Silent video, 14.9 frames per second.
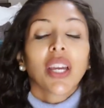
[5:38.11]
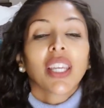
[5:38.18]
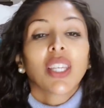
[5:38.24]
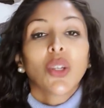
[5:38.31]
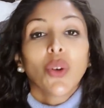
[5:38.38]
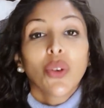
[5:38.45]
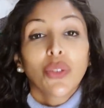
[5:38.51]

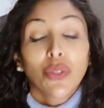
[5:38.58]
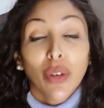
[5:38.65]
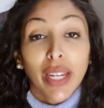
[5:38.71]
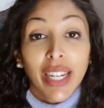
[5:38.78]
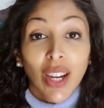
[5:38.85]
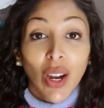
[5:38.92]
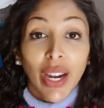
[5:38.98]
your free
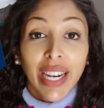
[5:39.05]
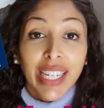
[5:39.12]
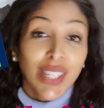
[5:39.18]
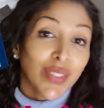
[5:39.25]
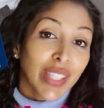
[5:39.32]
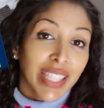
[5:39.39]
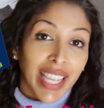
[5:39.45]
guide
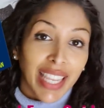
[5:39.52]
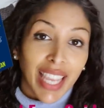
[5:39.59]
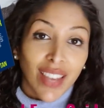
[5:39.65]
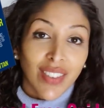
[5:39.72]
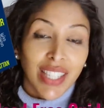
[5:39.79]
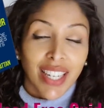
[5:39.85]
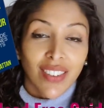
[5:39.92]
for skincare,
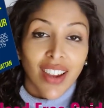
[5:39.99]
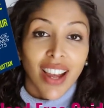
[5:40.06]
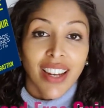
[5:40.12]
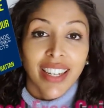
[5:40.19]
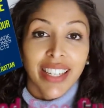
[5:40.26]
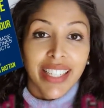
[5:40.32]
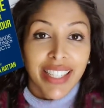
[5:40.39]
for skin of
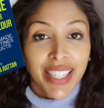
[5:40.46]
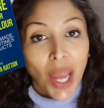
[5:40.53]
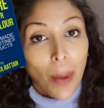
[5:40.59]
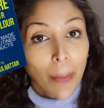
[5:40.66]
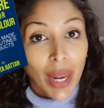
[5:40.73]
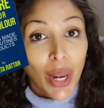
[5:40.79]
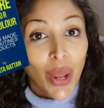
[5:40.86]
color, is
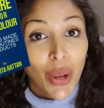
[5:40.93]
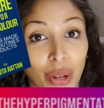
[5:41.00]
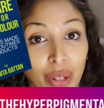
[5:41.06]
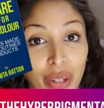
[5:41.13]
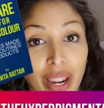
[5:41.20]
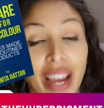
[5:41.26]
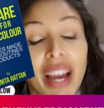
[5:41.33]
down below.